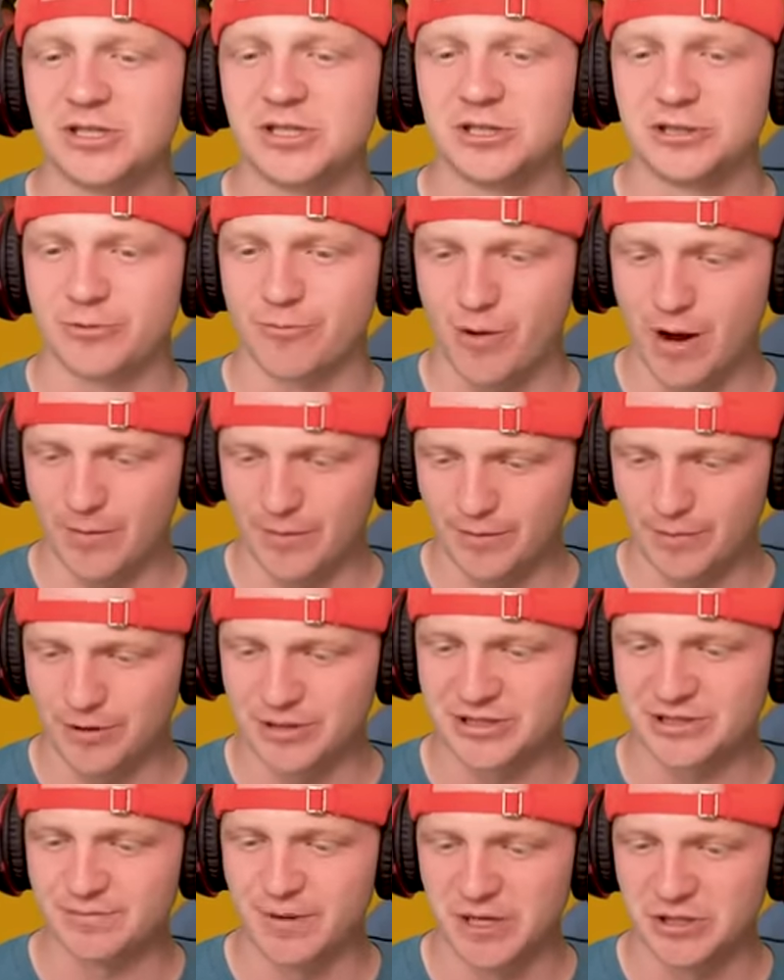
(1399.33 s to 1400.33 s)
you should probably put
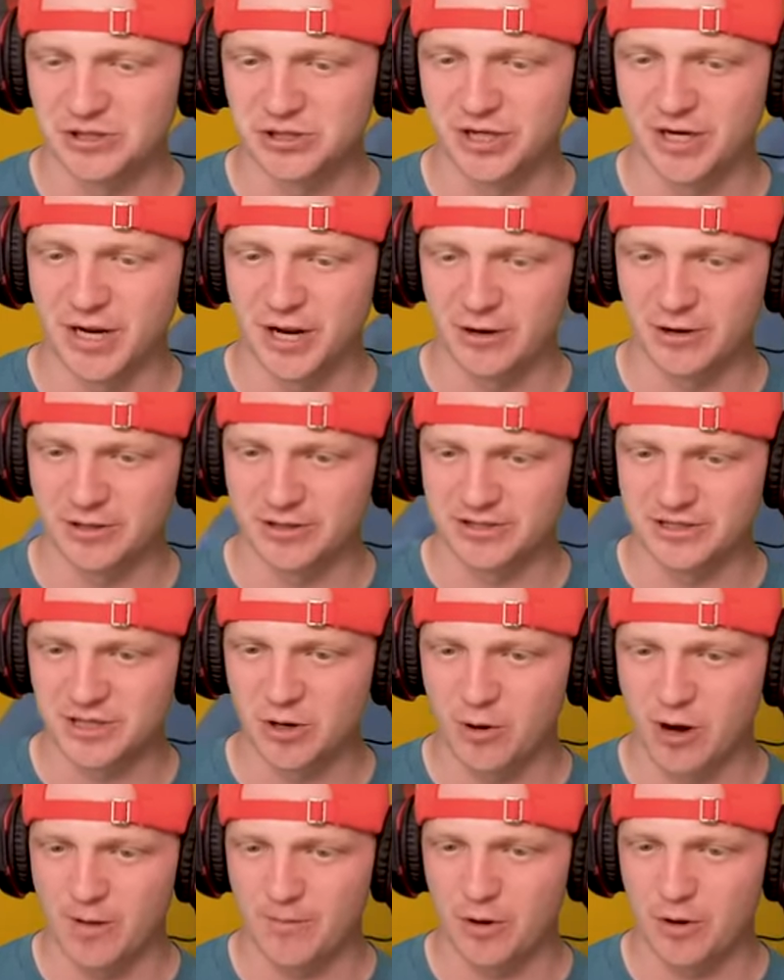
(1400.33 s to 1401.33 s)
a sponge in here to
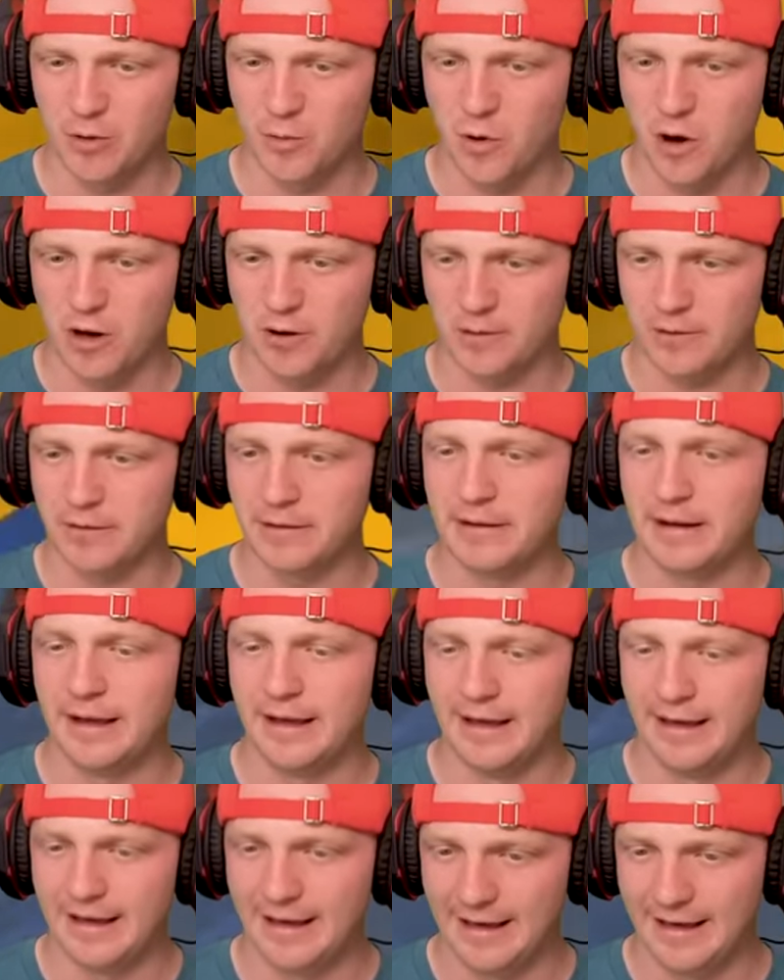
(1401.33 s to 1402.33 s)
soak up all the water.
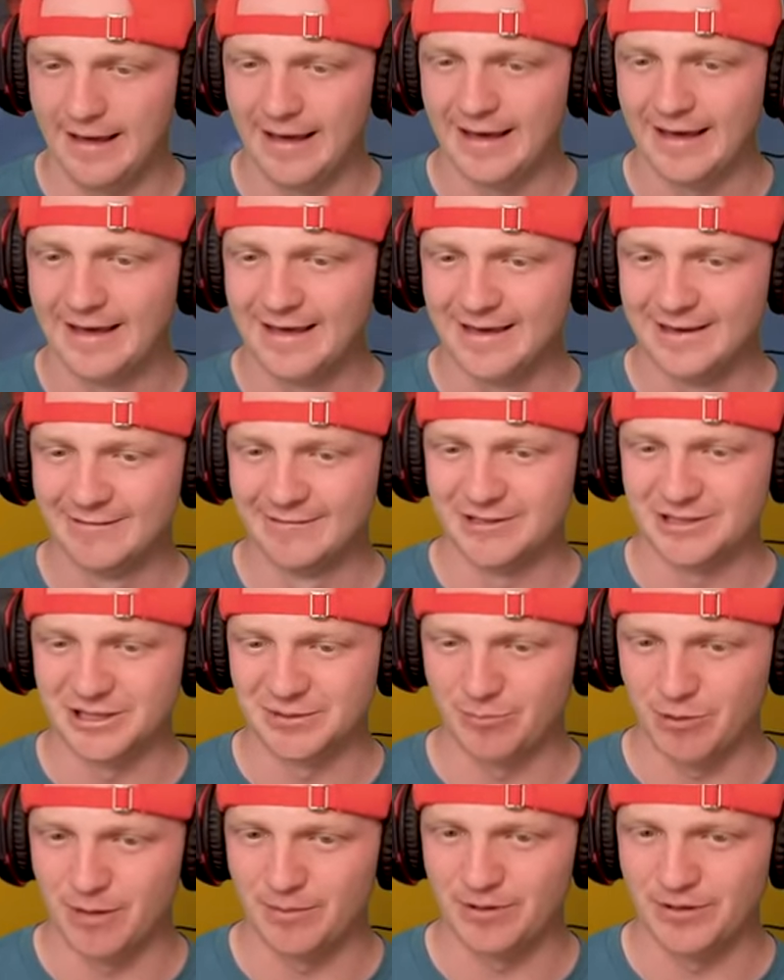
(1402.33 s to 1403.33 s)
Yeah. we
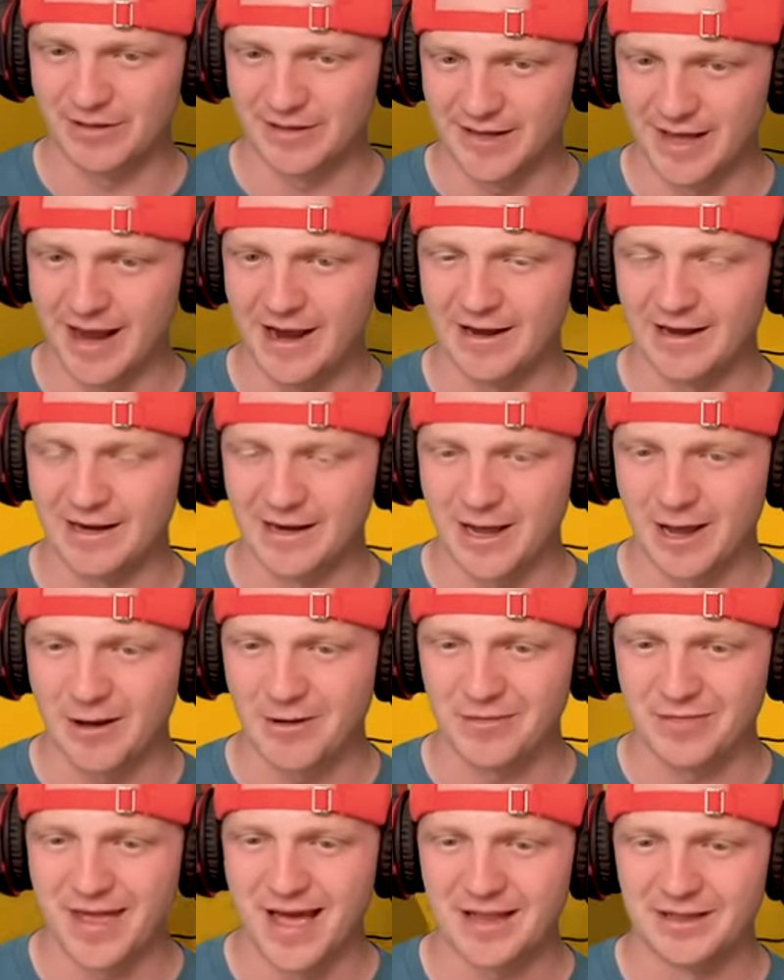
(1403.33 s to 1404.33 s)
should probably, there you
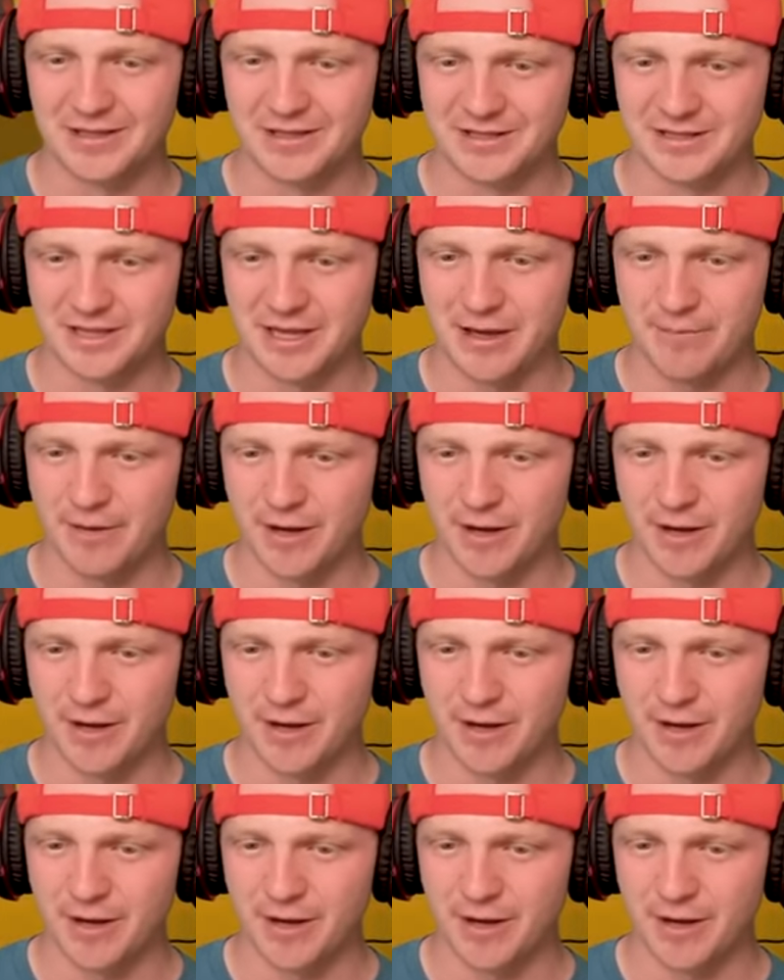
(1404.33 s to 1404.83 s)
go. That looks a lot